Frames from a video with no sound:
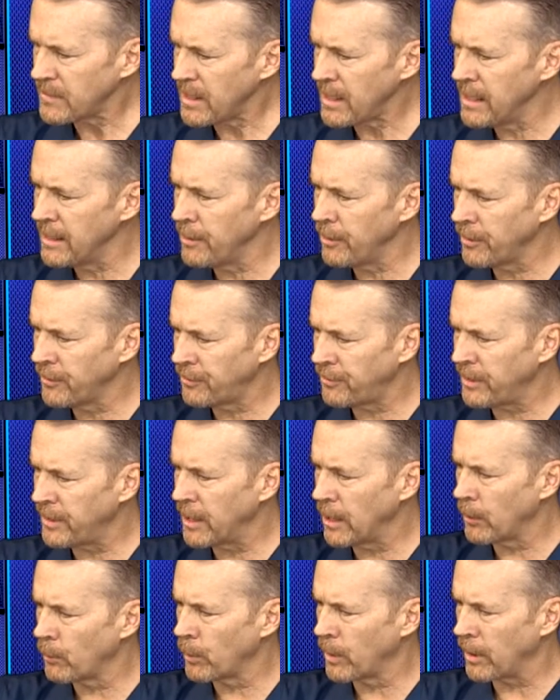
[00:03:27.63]
and you can see
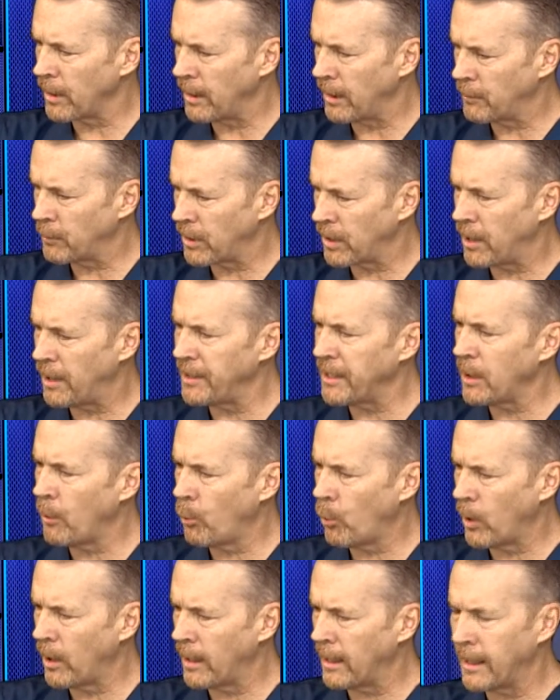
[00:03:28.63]
here we're cutting
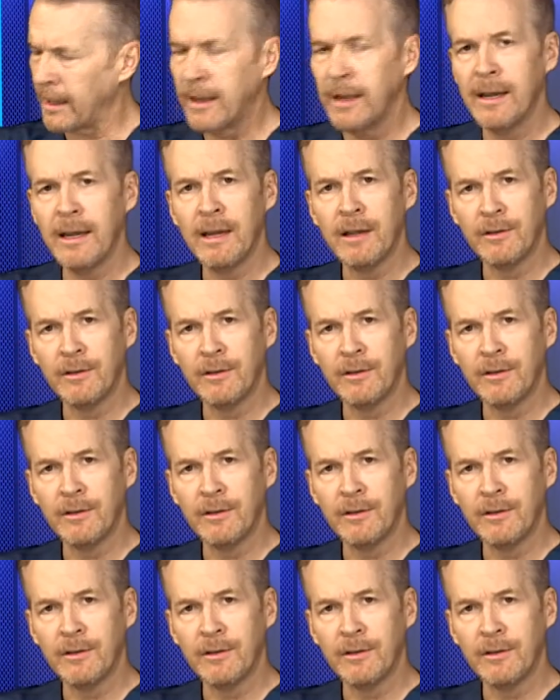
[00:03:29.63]
away